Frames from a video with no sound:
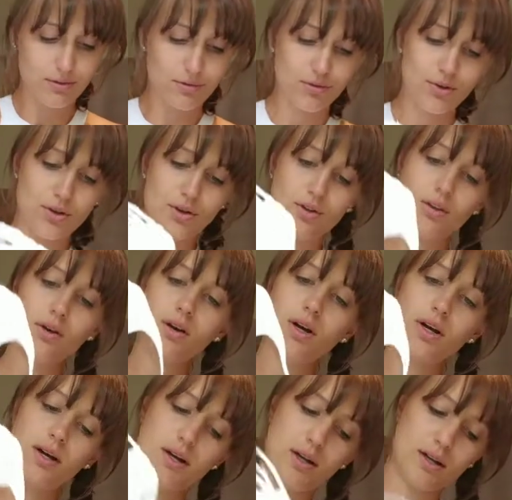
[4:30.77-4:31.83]
if you
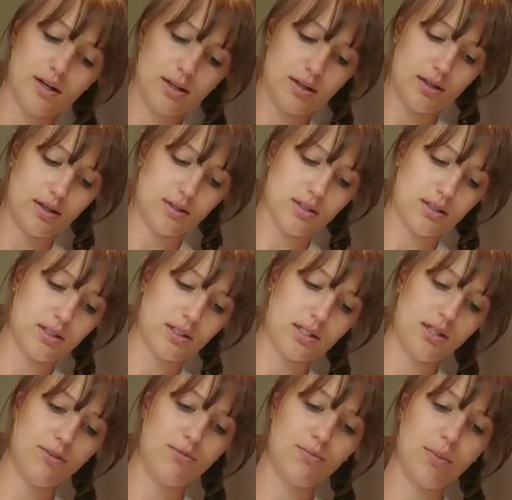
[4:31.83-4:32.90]
look, it's a
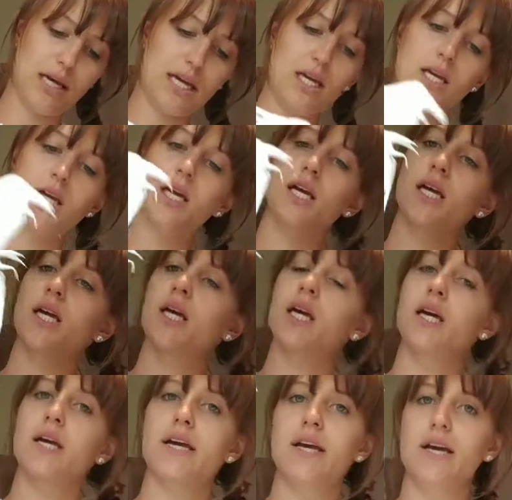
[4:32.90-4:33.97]
stiff peak
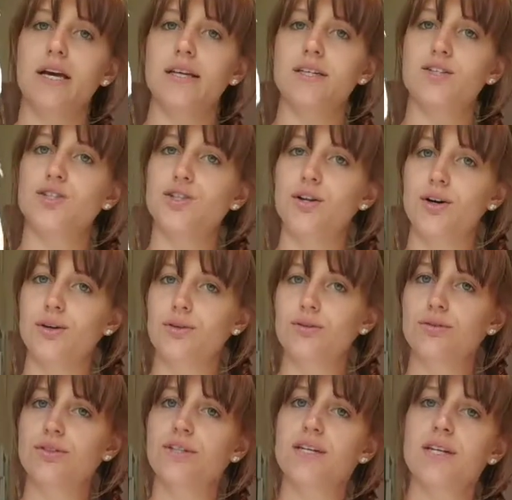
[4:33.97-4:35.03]
and it should
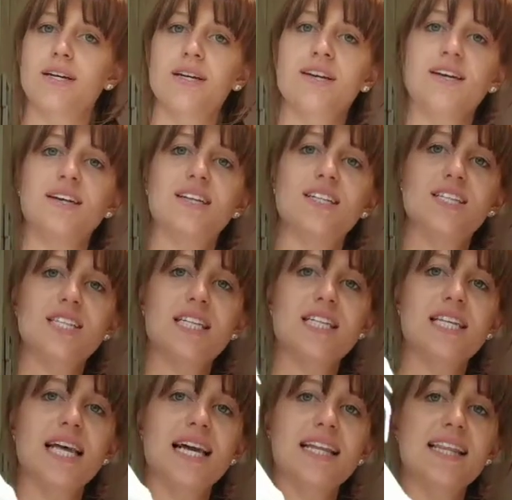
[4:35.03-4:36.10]
hold just
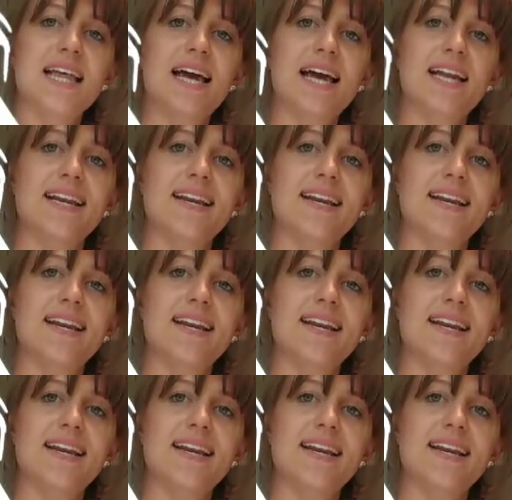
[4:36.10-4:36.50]
like that.